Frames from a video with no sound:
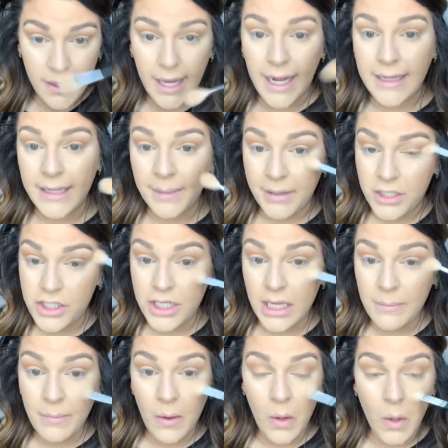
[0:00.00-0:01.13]
Highlight my
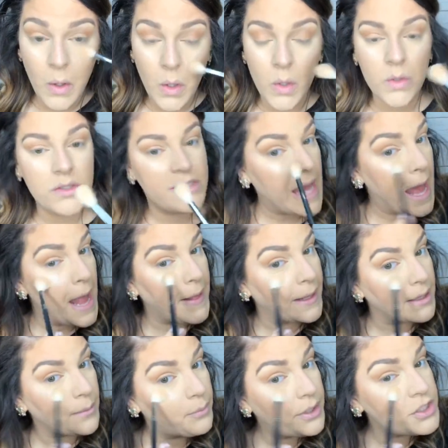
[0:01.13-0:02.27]
cheekbones,
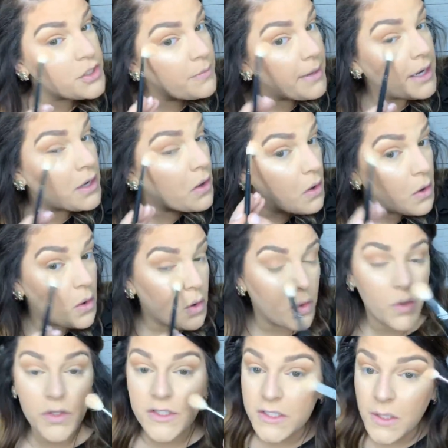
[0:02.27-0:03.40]
highlight the bridge of my
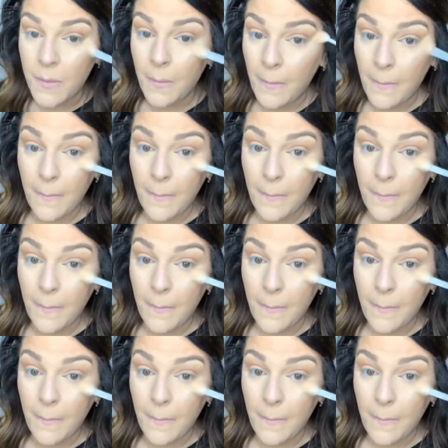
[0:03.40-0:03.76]
nose.